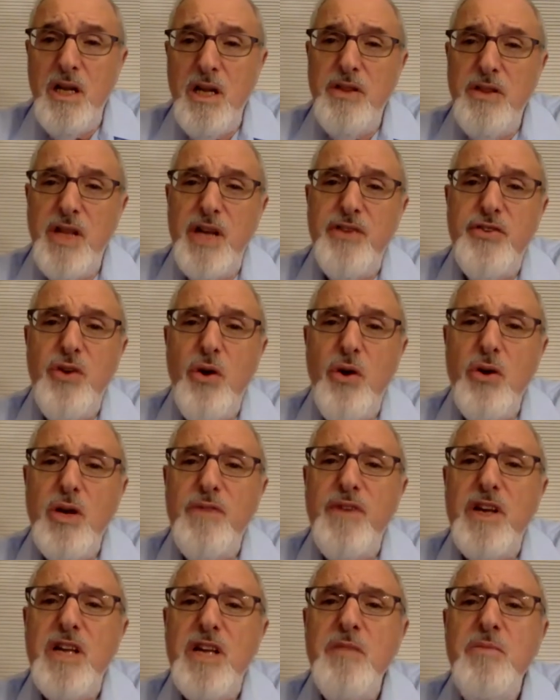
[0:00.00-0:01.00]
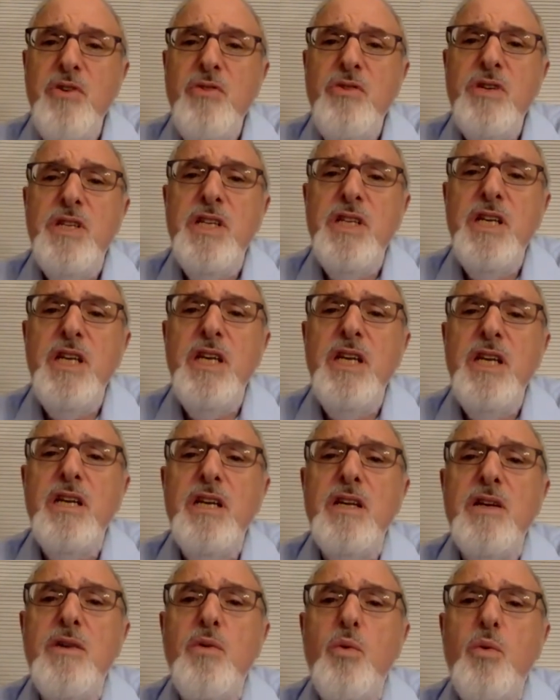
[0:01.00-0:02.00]
that showed if a community
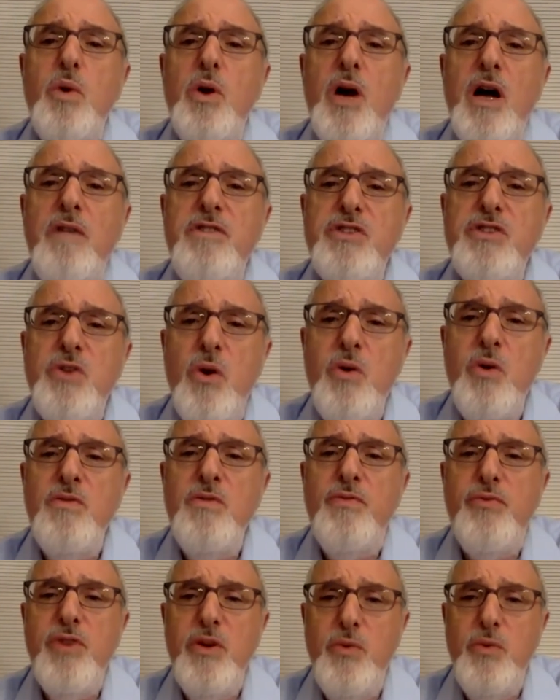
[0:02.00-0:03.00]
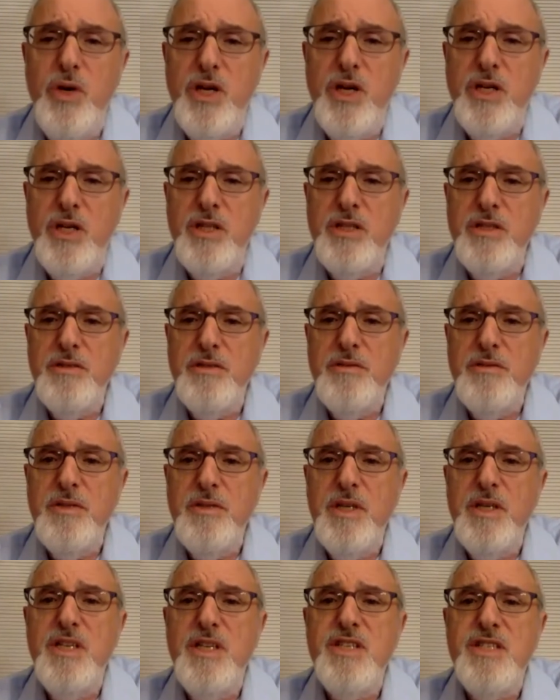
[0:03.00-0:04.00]
of its own free will
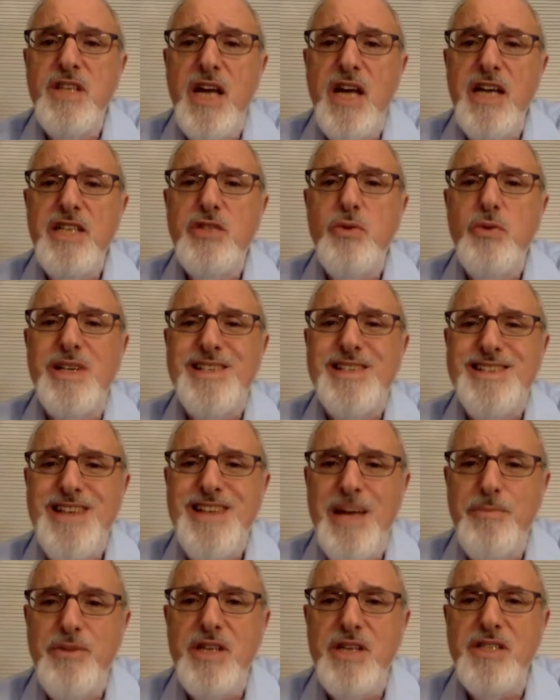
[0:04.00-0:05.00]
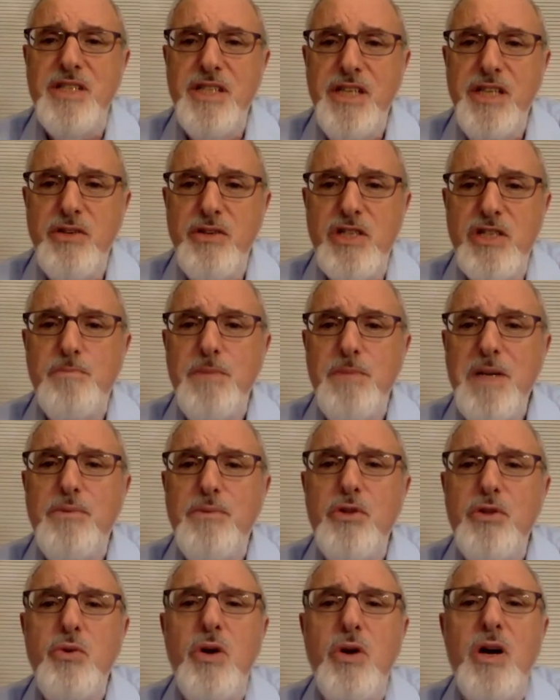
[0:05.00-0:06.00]
decides to accept as leaders
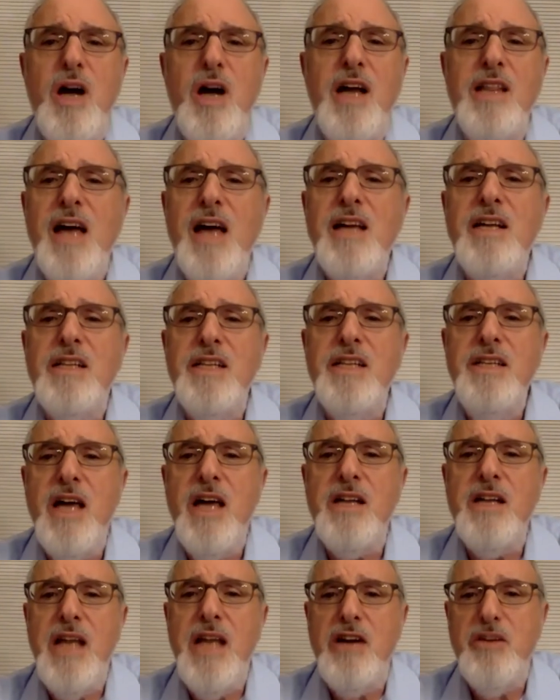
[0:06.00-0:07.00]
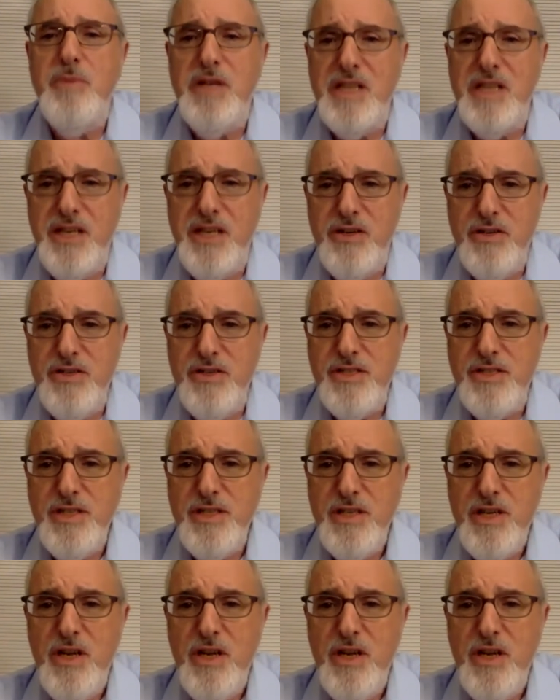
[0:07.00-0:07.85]
people who are halakhically not allowed to be leaders